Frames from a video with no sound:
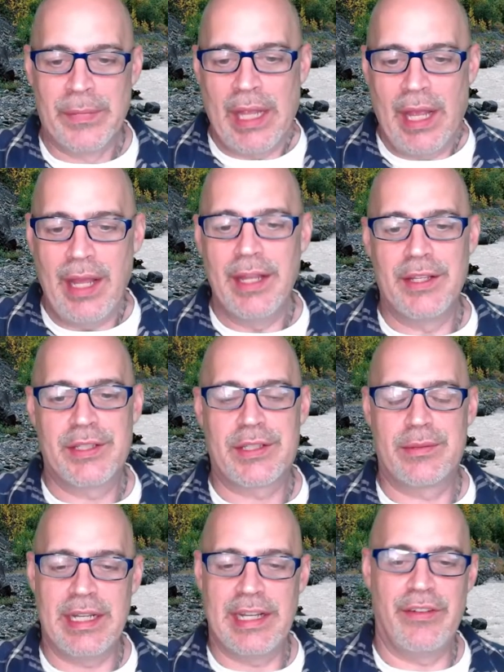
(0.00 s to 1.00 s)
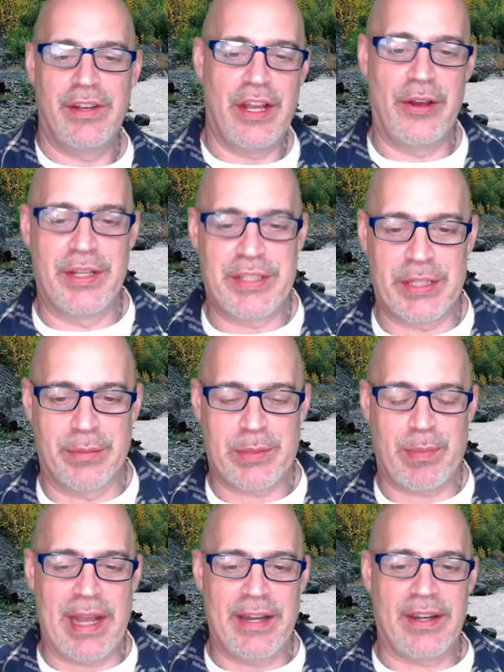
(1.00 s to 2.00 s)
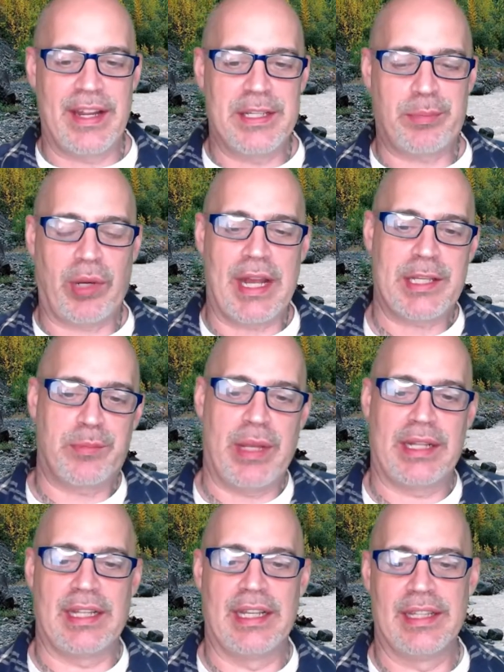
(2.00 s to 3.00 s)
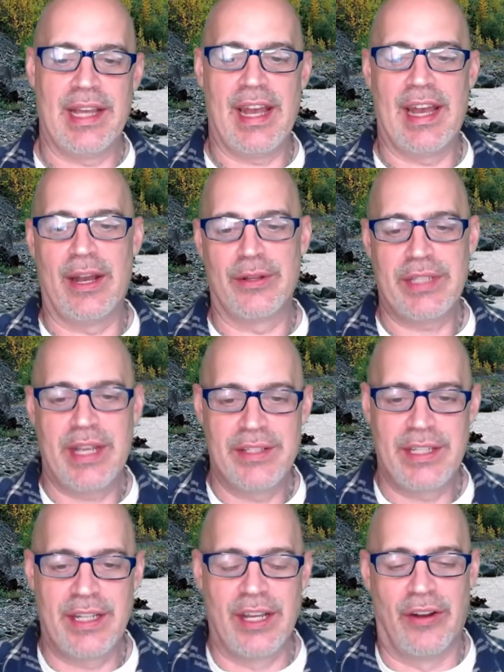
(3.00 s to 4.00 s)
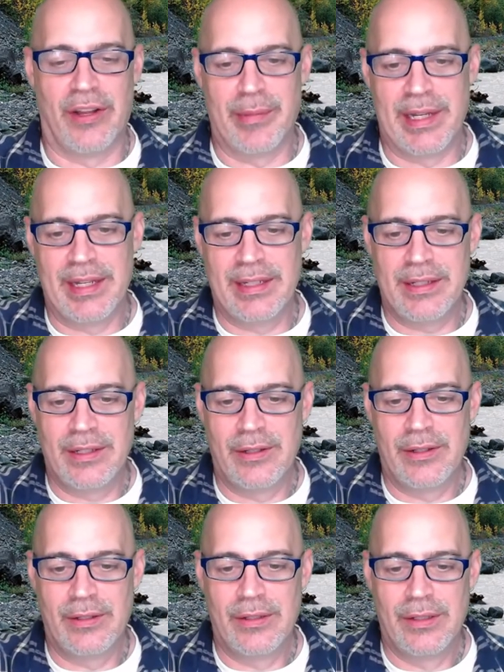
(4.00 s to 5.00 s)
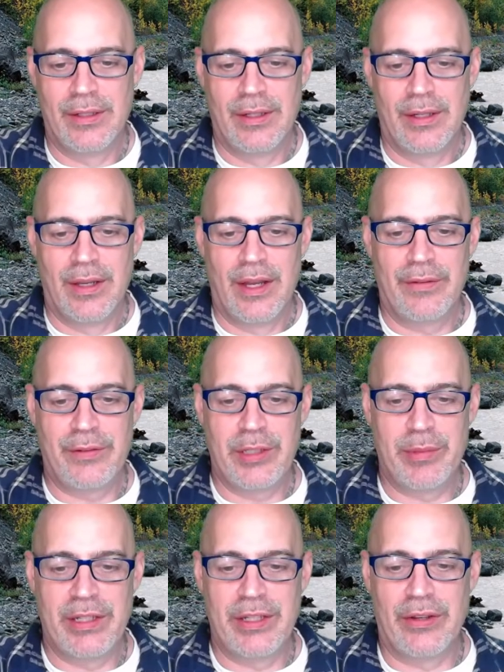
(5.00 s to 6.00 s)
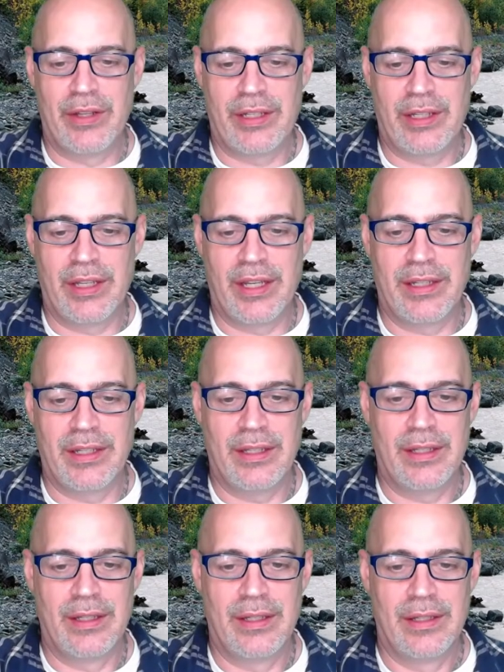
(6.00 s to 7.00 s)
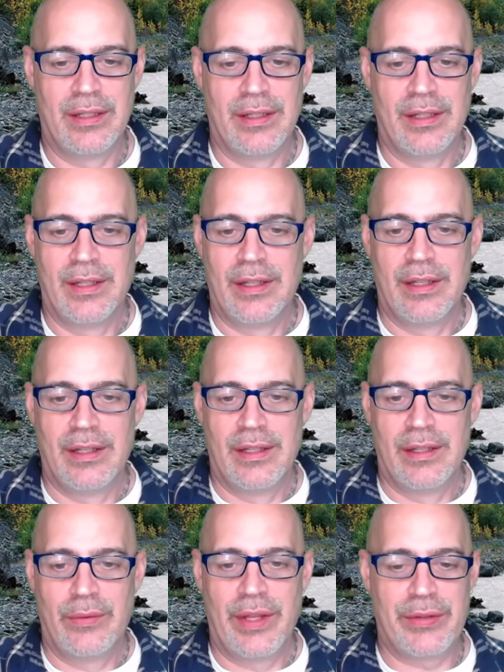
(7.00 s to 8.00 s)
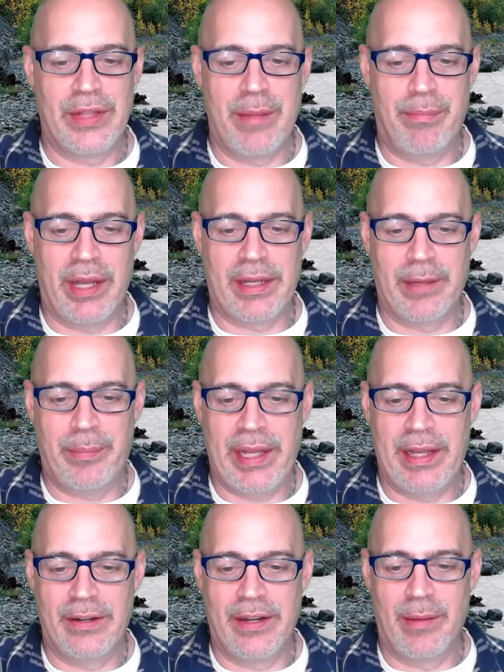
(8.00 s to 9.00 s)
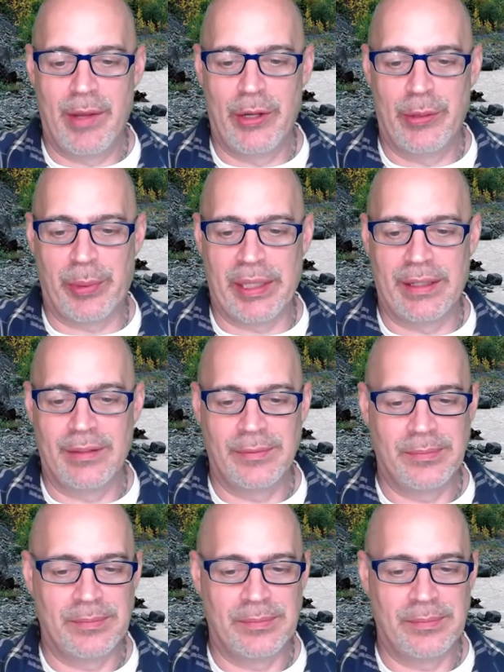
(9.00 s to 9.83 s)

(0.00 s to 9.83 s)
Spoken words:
Hey, didn't even notice him. Spider Ace Prospecting in the house. How's it going, man? Hopefully you've been doing good. Went through that bucket of Paydirt, I'm hoping.